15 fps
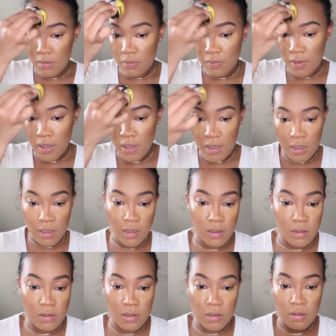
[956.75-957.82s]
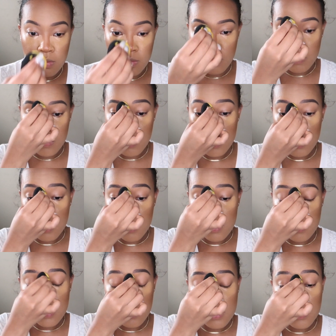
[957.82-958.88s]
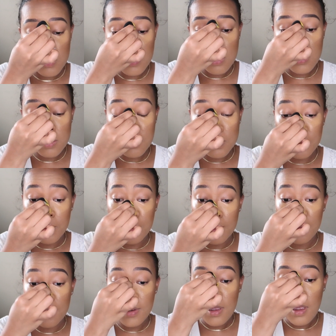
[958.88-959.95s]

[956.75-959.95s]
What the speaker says: All right, blending out this nose contour.